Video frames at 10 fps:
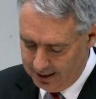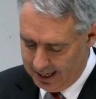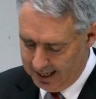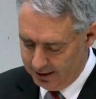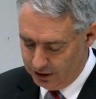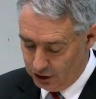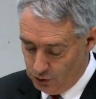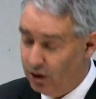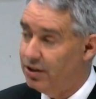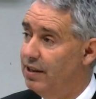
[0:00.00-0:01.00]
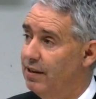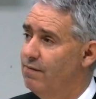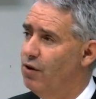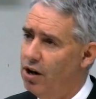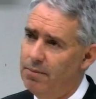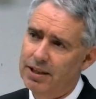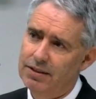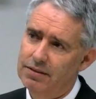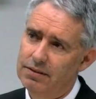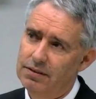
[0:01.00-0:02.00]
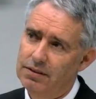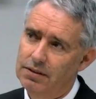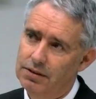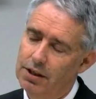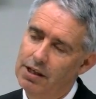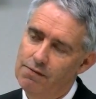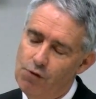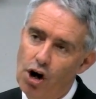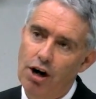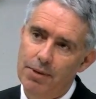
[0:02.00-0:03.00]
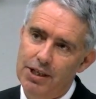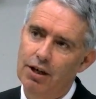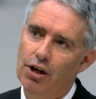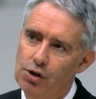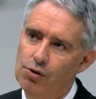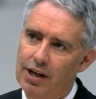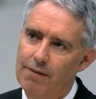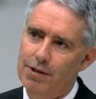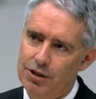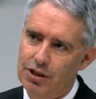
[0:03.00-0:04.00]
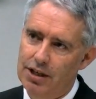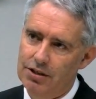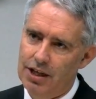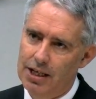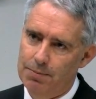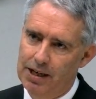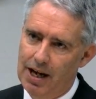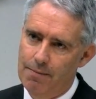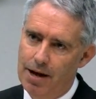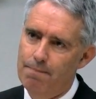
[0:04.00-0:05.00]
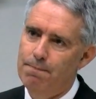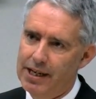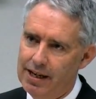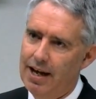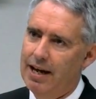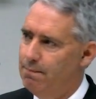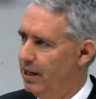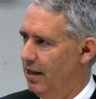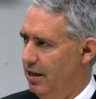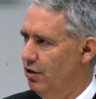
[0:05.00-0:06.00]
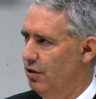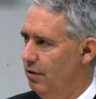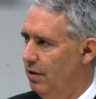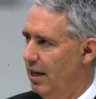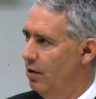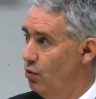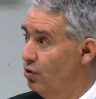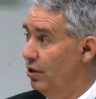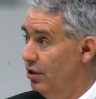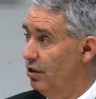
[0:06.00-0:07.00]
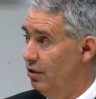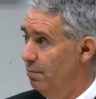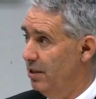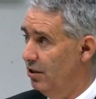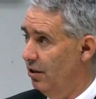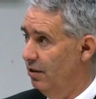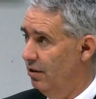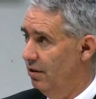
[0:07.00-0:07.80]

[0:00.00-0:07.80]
and enhance the quality of the environment. So the environment in local government sense has become a bigger and bigger issue, and it will continue to be so.